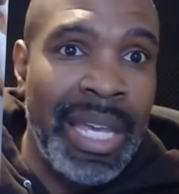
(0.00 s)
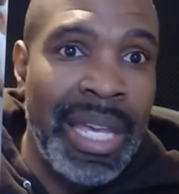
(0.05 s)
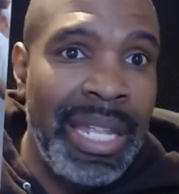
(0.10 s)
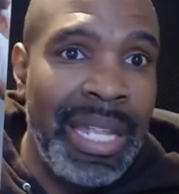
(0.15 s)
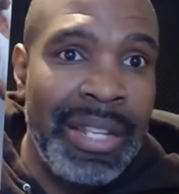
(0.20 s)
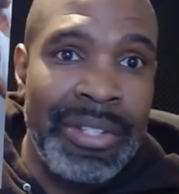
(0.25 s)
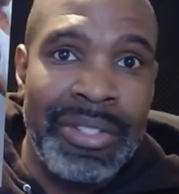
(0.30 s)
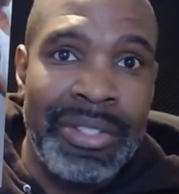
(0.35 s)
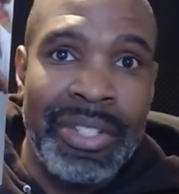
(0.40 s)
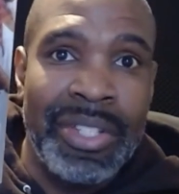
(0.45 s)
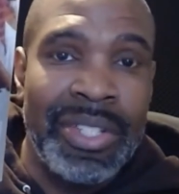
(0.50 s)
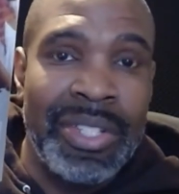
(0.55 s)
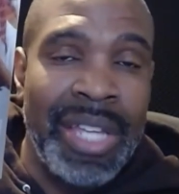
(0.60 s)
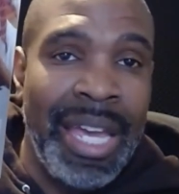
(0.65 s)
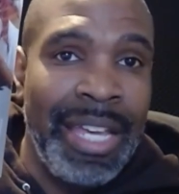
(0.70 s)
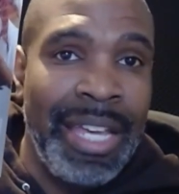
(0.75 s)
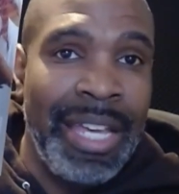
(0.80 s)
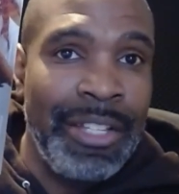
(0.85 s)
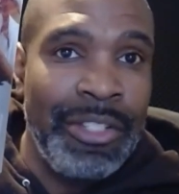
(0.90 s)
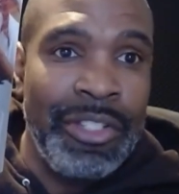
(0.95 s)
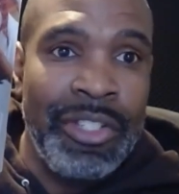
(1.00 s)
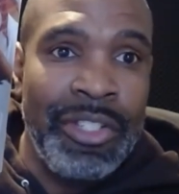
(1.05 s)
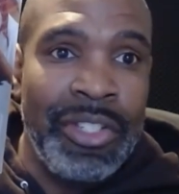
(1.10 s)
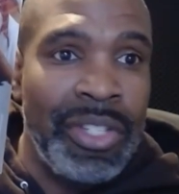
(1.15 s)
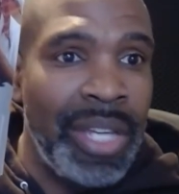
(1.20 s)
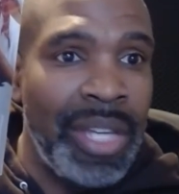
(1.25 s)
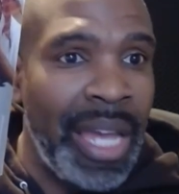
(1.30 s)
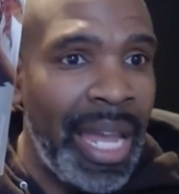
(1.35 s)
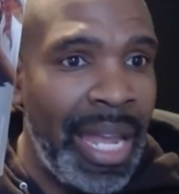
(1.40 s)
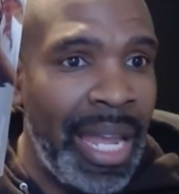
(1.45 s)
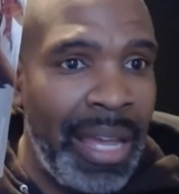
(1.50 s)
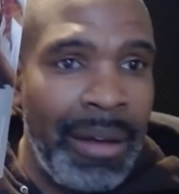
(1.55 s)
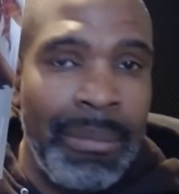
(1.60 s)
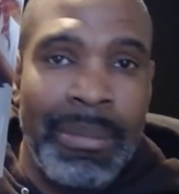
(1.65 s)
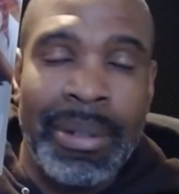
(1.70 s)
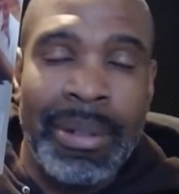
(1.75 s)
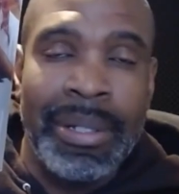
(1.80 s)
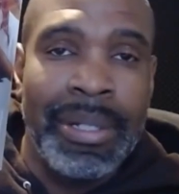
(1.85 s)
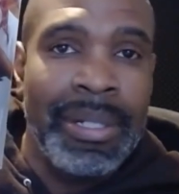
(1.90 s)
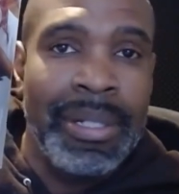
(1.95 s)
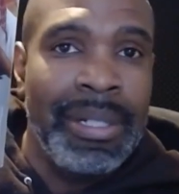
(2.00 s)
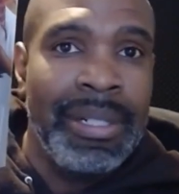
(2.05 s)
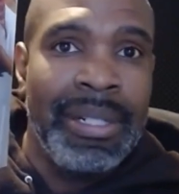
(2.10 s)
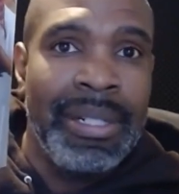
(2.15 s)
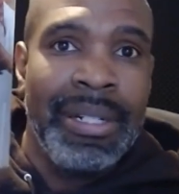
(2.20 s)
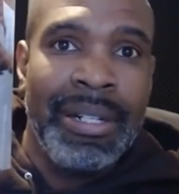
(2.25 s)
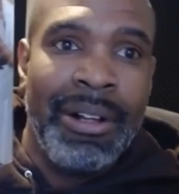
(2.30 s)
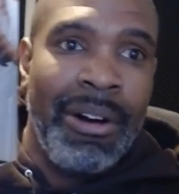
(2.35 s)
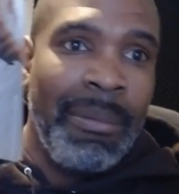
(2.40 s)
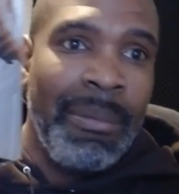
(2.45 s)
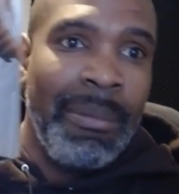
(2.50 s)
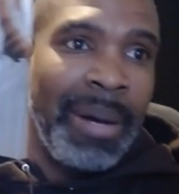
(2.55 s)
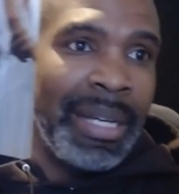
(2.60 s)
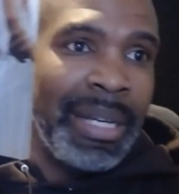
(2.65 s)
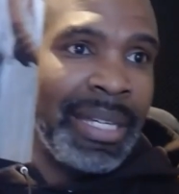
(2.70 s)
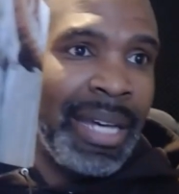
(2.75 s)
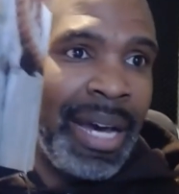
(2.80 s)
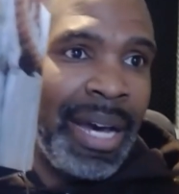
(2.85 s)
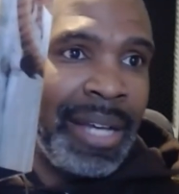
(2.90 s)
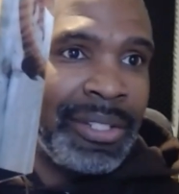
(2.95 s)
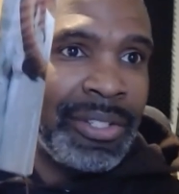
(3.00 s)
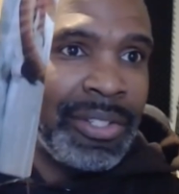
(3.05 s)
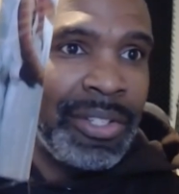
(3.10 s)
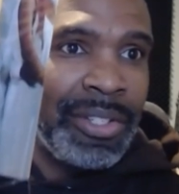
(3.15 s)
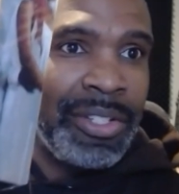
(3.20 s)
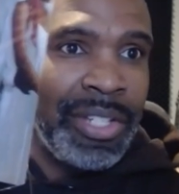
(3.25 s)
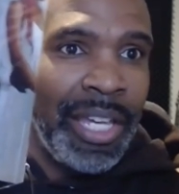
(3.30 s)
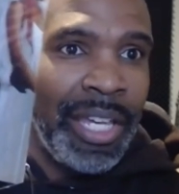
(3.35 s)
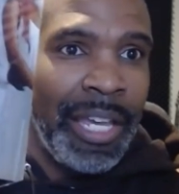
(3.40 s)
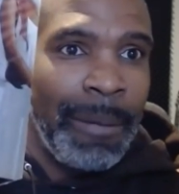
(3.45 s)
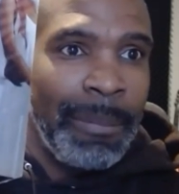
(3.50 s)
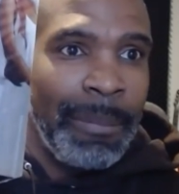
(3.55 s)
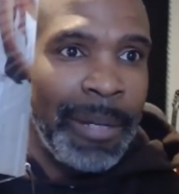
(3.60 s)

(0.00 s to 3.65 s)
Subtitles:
It is just a jam. Oh my gosh, it's a jam.